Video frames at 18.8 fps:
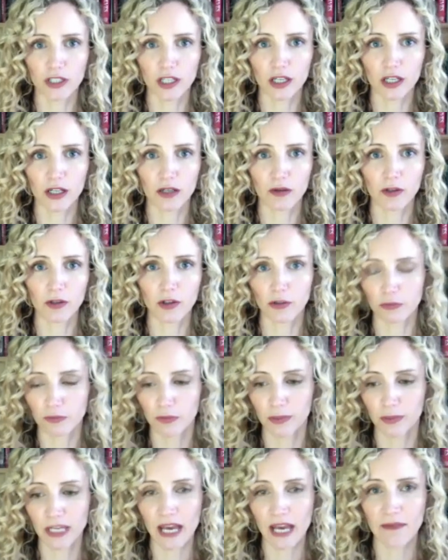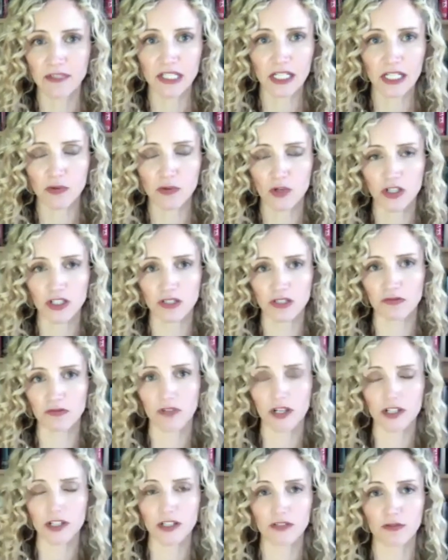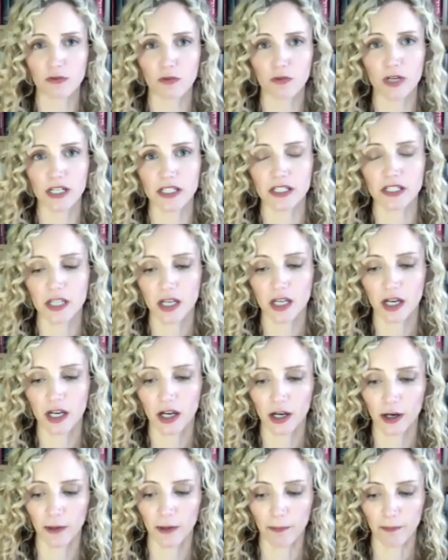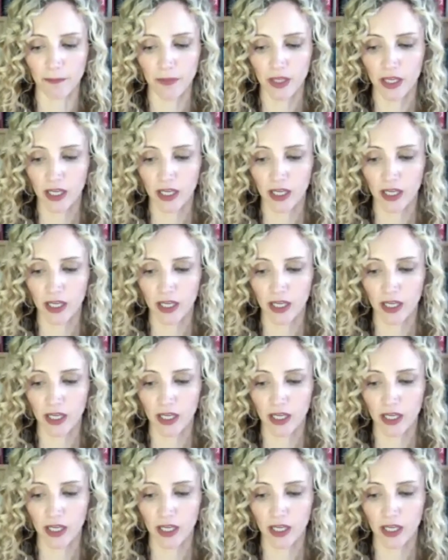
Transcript: uh, who became sex workers in various different ways, um,